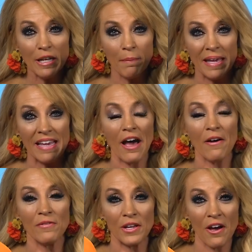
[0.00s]
enemy
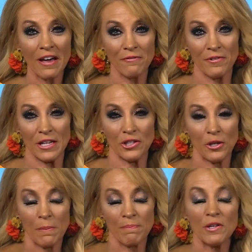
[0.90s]
of the
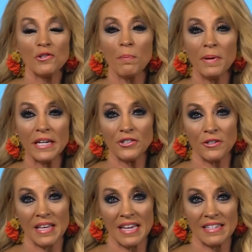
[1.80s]
codfish. So
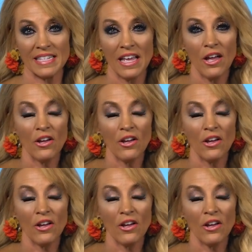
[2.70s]
picture this.